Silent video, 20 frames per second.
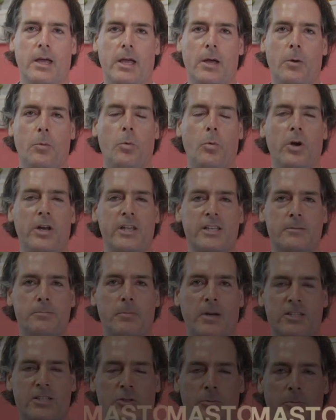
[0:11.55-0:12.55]
What is
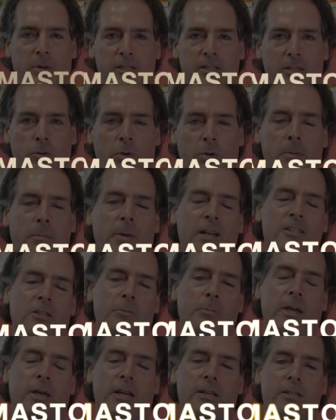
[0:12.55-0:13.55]
mastopexy? Well,
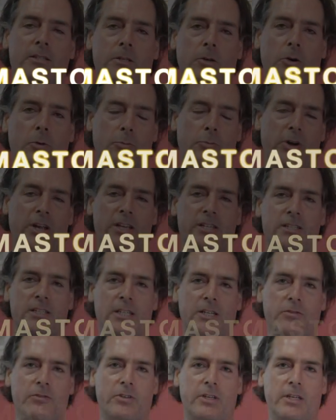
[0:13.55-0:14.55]
mastopexy or breast
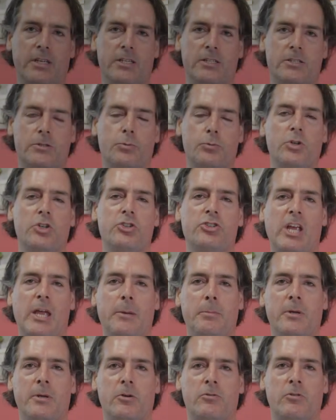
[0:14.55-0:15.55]
lift is
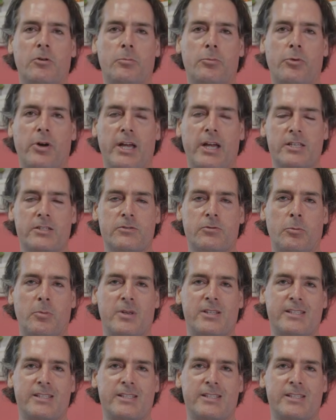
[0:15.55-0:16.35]
reshaping of a breast from